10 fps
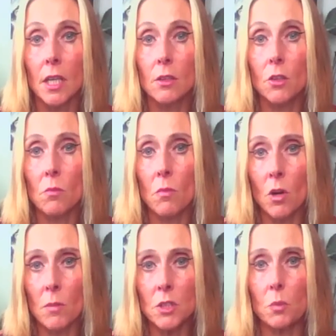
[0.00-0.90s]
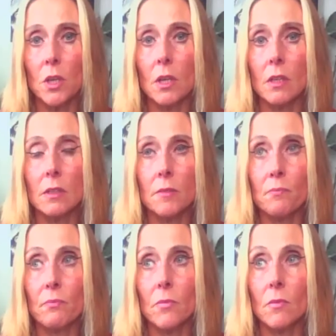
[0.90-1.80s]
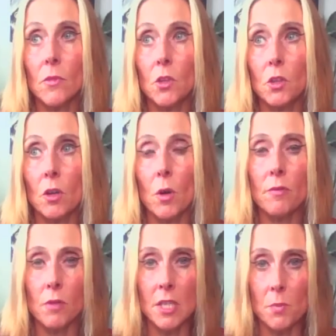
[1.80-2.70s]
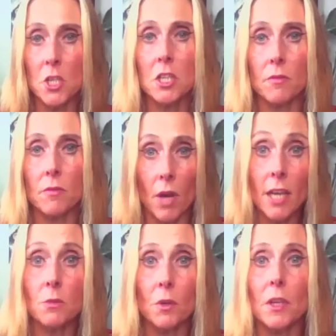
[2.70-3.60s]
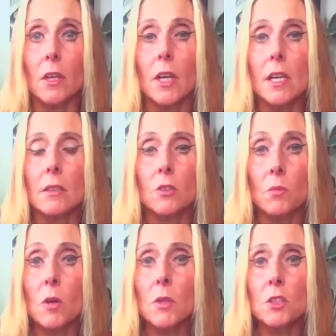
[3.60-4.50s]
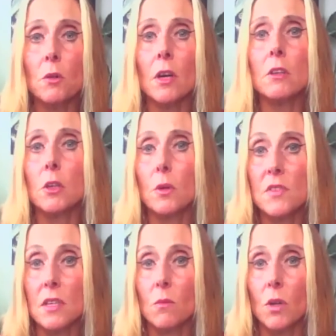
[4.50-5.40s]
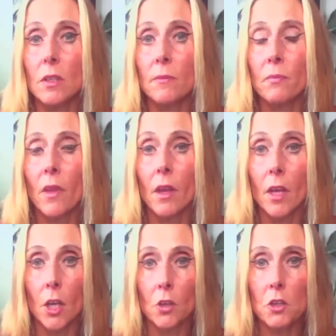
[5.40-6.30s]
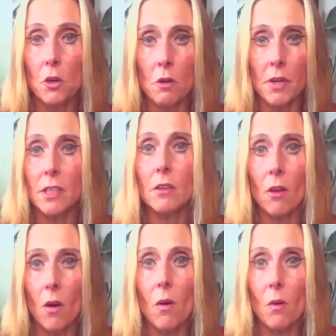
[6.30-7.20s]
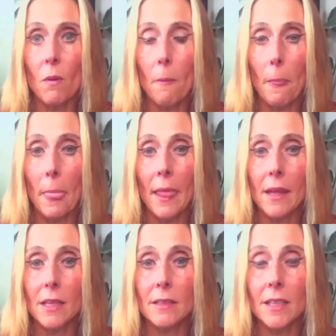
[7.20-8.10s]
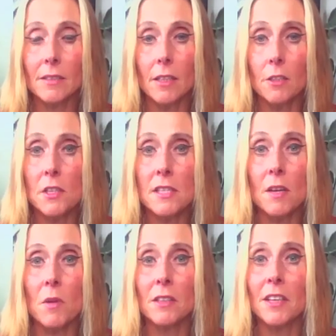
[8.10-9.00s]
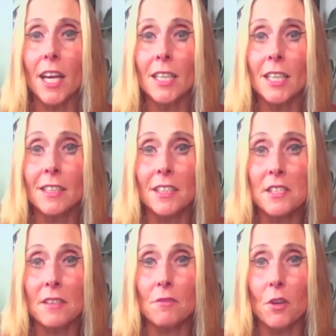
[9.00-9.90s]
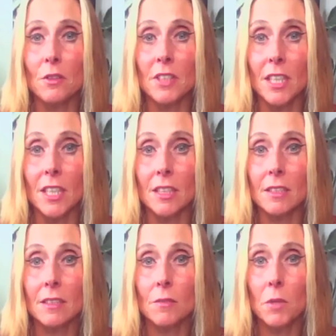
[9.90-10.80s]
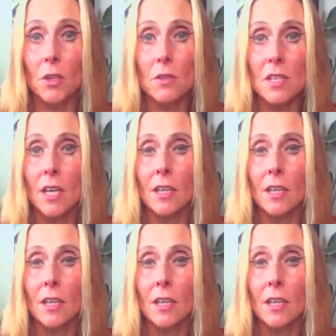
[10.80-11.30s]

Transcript: The moment we, especially if you're light worker, the moment you argue with someone, you already know that there is some other entities involved in it, because